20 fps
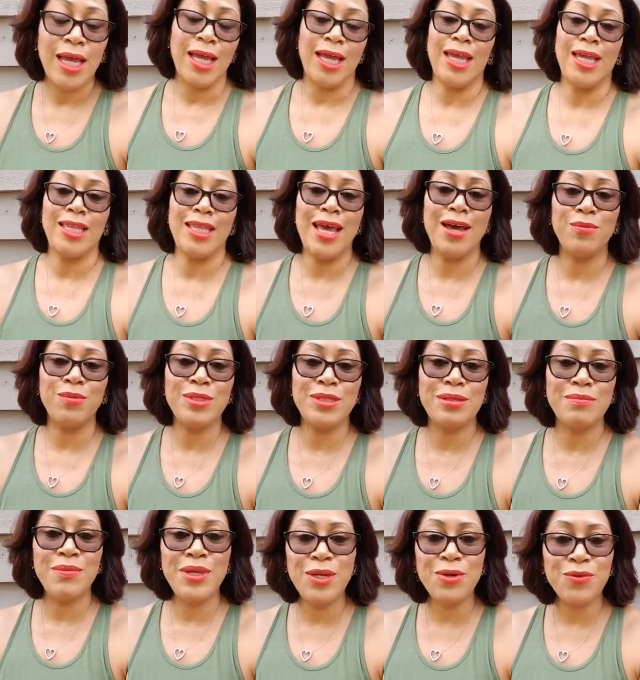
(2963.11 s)
And that was
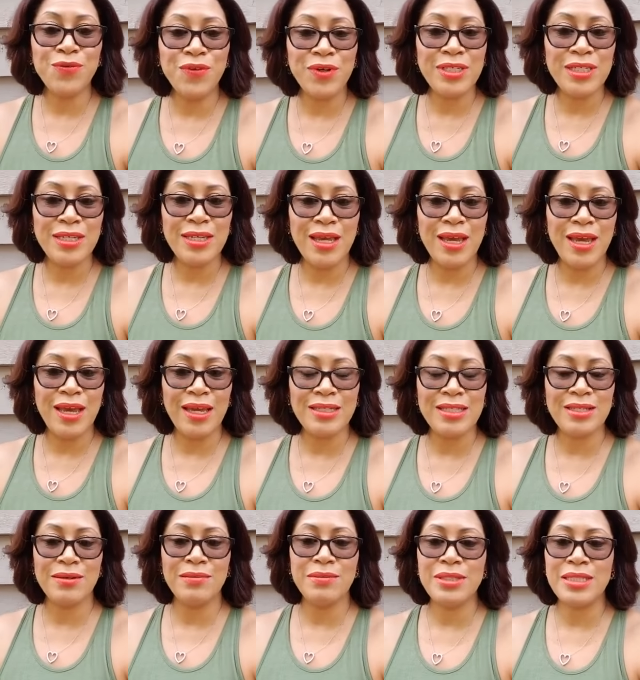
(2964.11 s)
the meal for today.
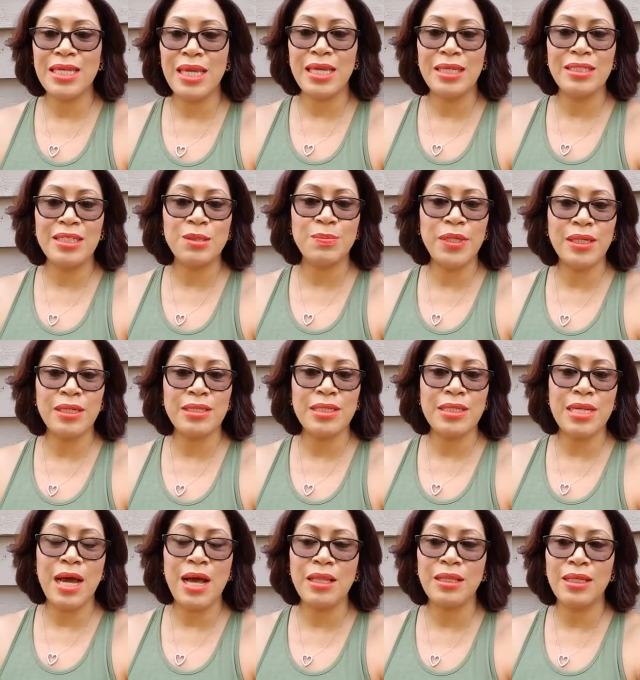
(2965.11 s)
So I was saying, just because
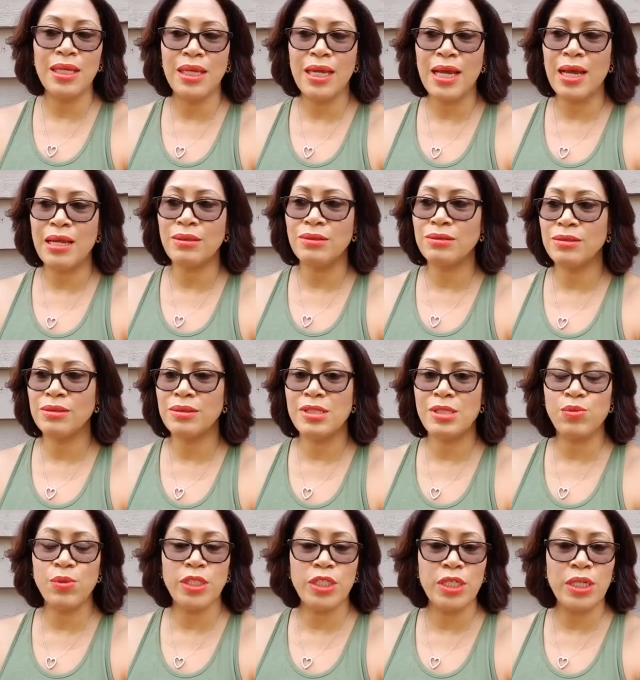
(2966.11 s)
it's a holiday, I don't
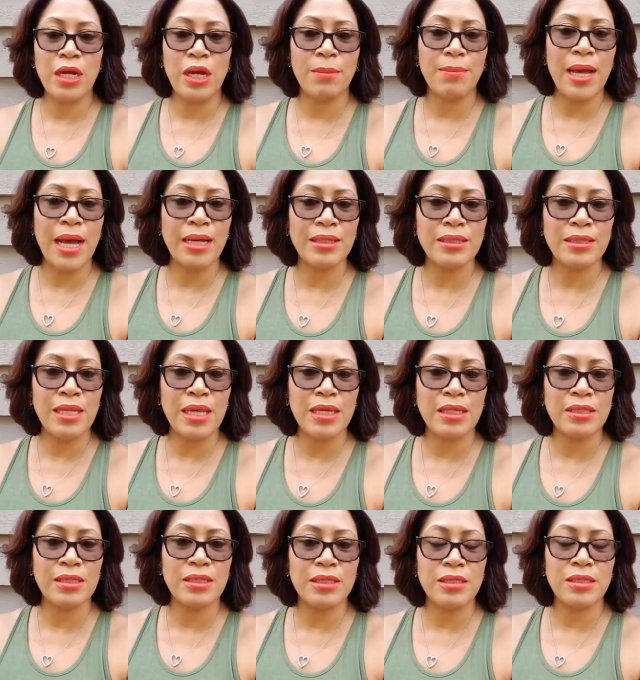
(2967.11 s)
switch it up. I stay
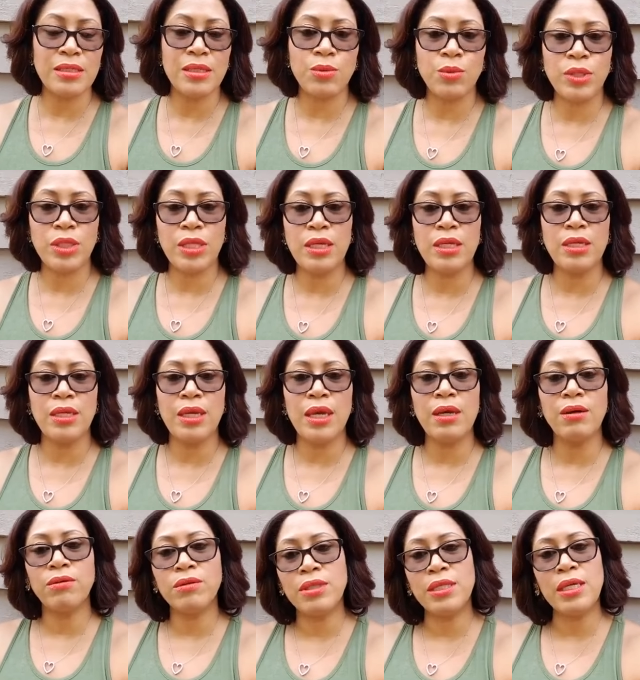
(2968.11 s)
consistent with eating
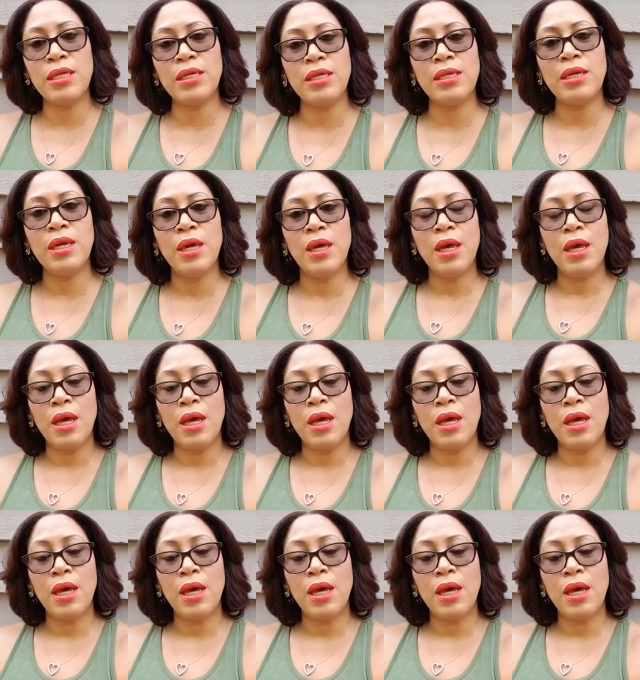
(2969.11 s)
healthy.